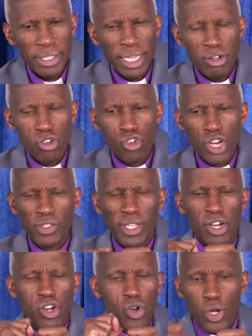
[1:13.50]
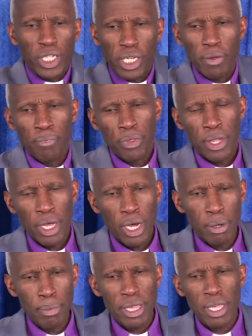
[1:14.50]
As I release anointing.
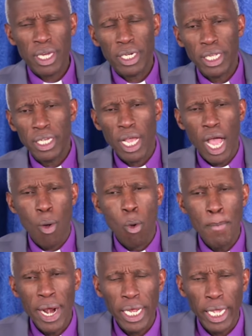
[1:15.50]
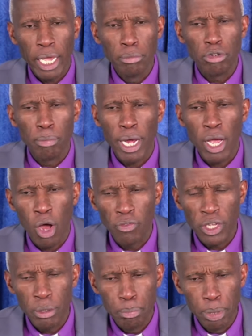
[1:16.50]
I remember the other day, a woman came to my
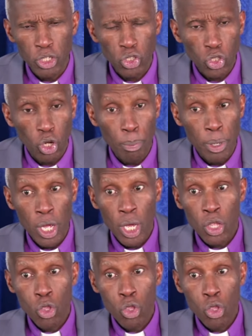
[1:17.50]
office and said, Bishop,